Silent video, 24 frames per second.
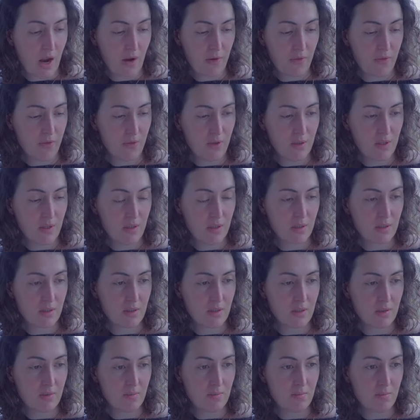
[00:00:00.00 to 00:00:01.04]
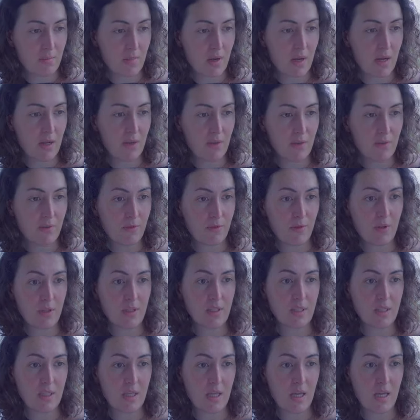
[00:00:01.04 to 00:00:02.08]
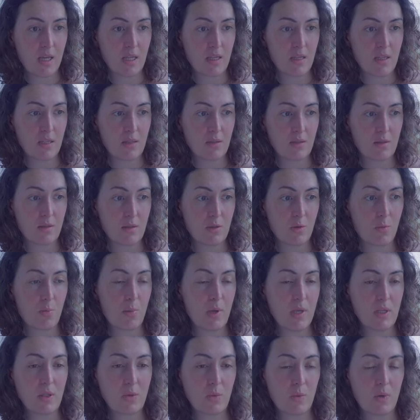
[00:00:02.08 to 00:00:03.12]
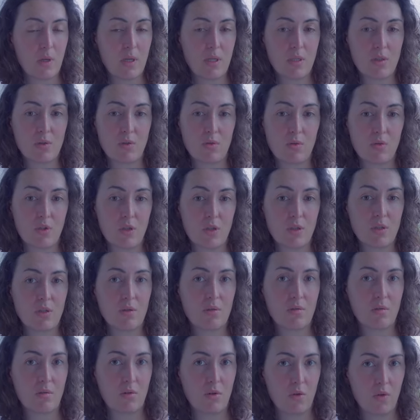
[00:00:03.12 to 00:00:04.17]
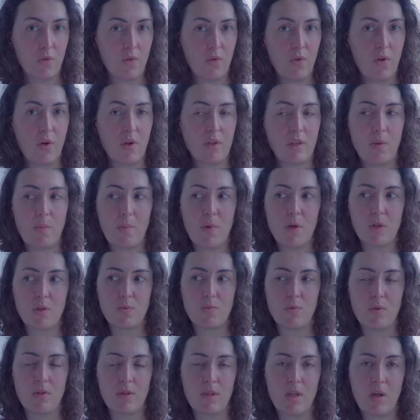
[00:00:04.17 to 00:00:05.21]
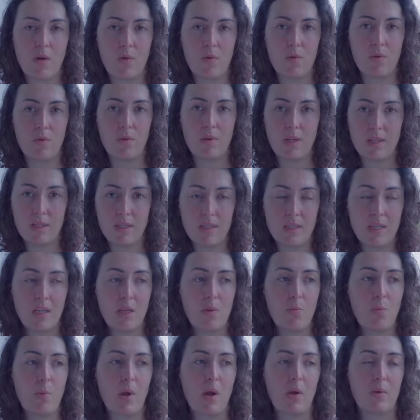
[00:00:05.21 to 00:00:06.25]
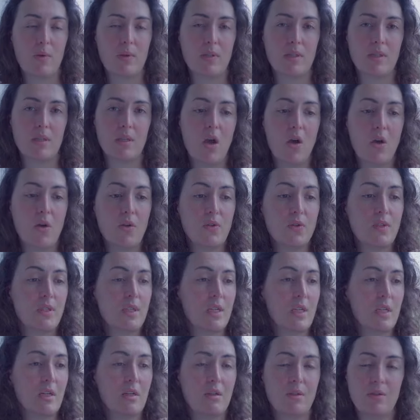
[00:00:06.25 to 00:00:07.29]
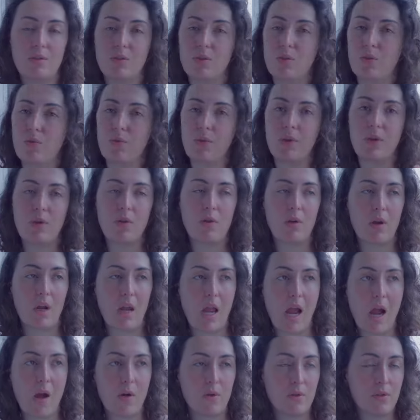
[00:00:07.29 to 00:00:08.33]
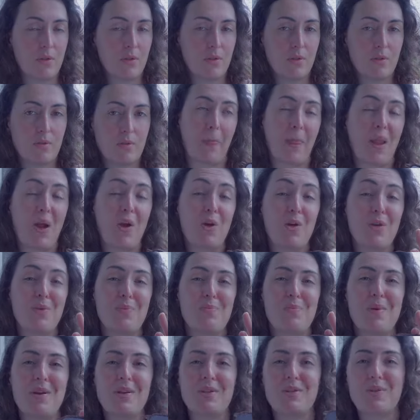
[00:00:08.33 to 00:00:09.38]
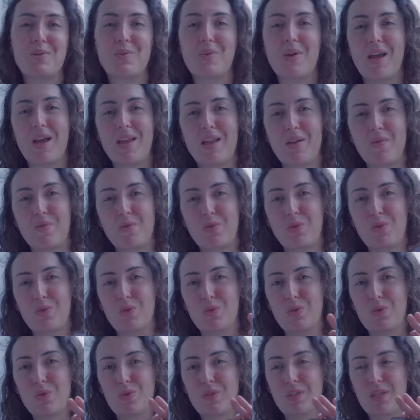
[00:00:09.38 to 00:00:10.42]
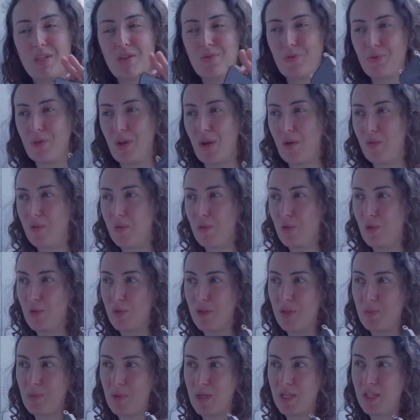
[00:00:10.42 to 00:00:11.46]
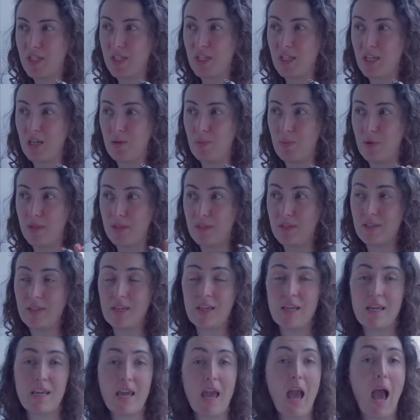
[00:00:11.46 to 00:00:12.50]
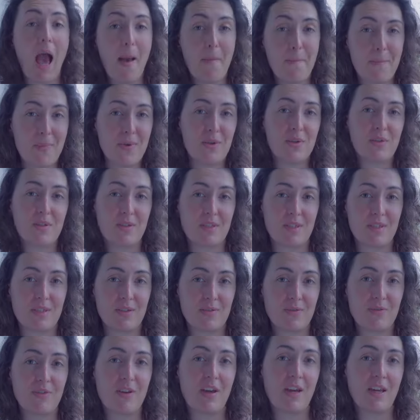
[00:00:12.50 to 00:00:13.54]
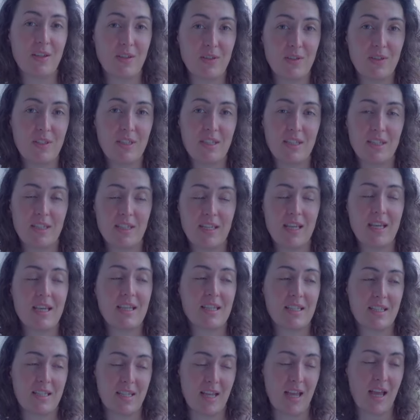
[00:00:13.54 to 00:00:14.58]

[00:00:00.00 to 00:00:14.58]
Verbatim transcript: I think my friend said the best way is to just look for an apartment now and stay in Paris until you figure it out Oh, and by the way, I have a good news if you are following my channel, but it happens finally. Yes,